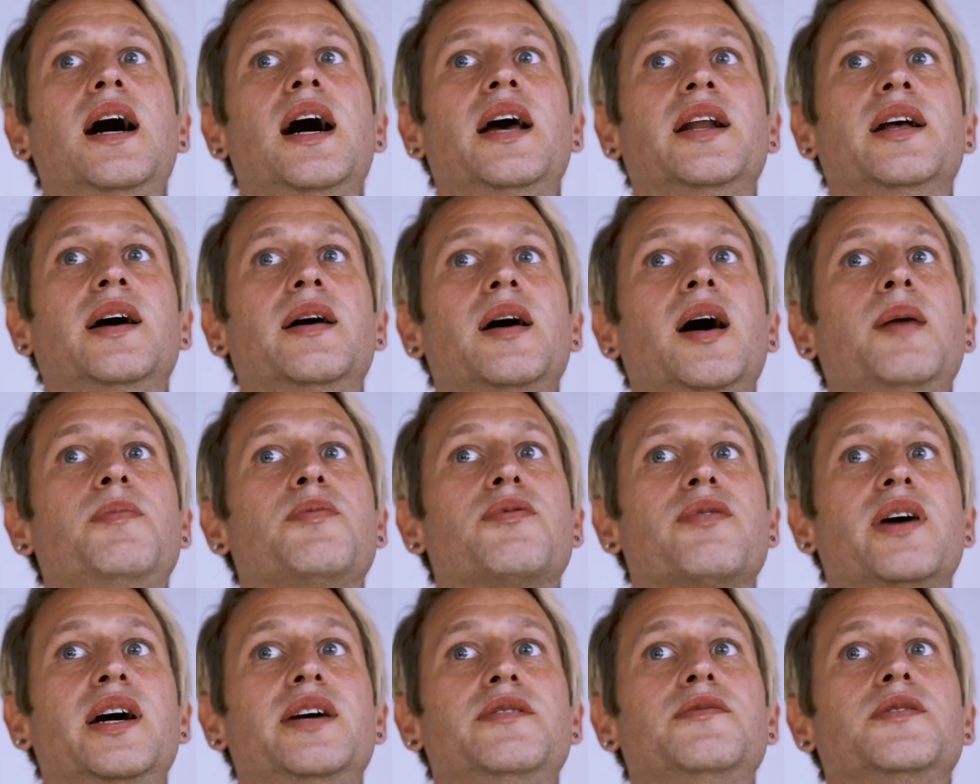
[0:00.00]
And I
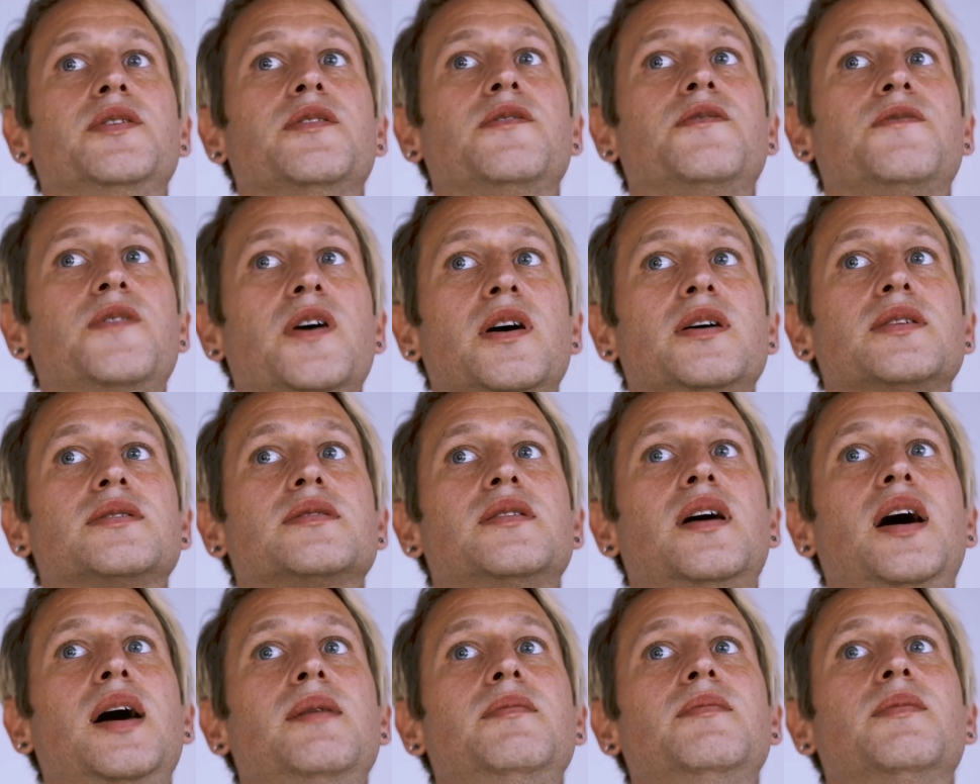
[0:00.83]
prayed for the first
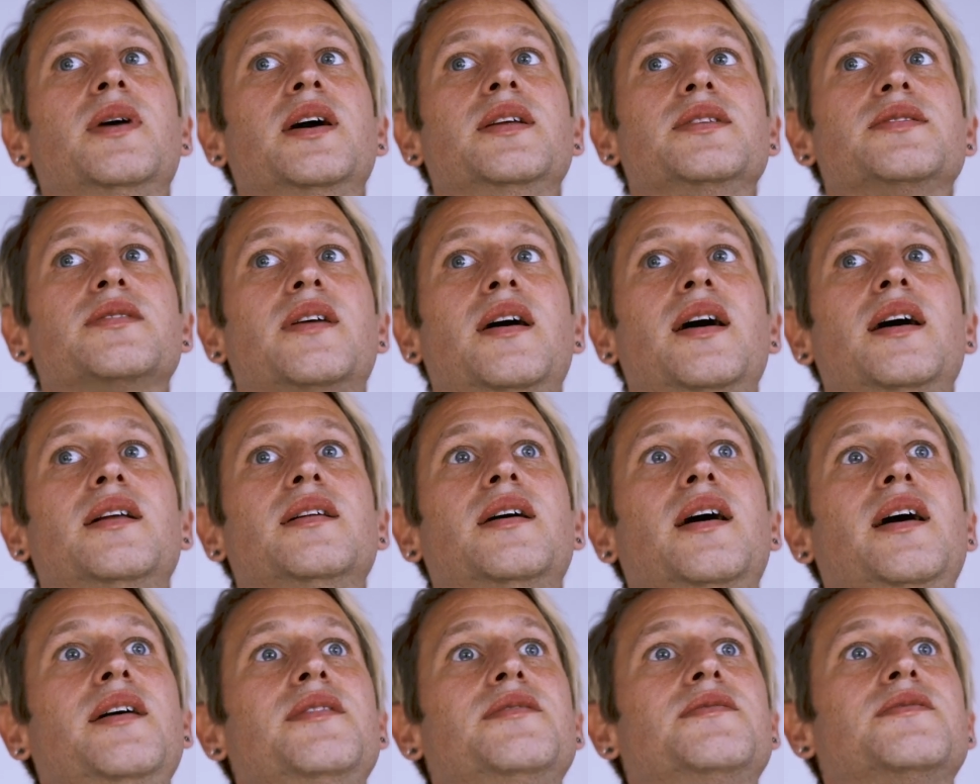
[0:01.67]
time in my entire
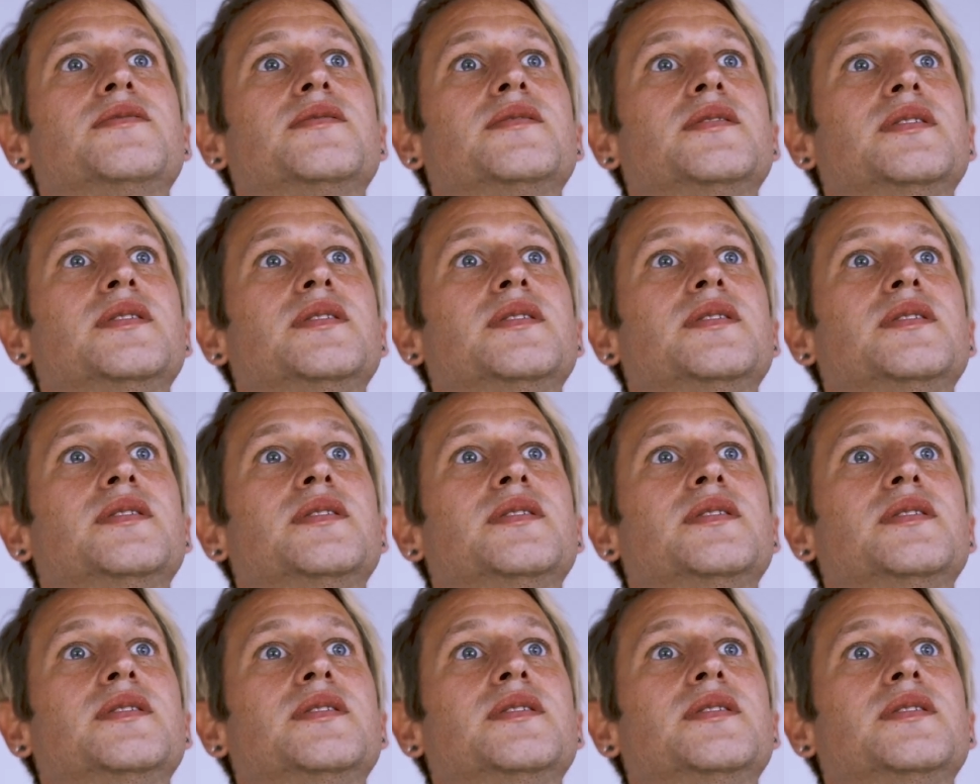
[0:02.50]
life,